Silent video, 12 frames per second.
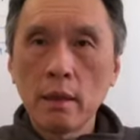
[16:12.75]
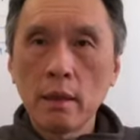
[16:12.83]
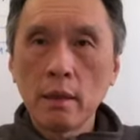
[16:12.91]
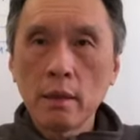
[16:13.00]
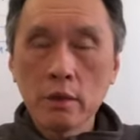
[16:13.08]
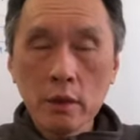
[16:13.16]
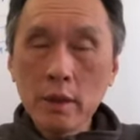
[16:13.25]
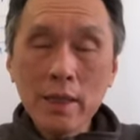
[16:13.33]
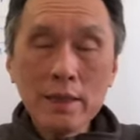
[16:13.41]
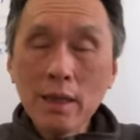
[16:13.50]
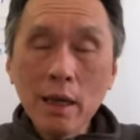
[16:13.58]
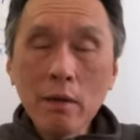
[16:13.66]
So
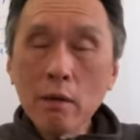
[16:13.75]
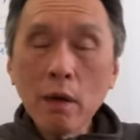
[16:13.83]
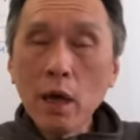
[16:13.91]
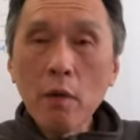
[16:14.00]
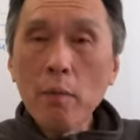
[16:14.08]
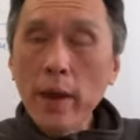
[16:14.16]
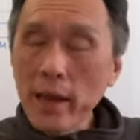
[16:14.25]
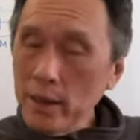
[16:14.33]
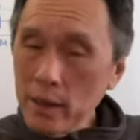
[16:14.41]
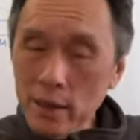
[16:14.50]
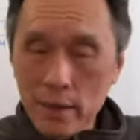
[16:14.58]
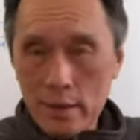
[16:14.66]
that's how bad
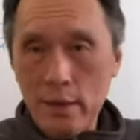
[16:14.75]
it is.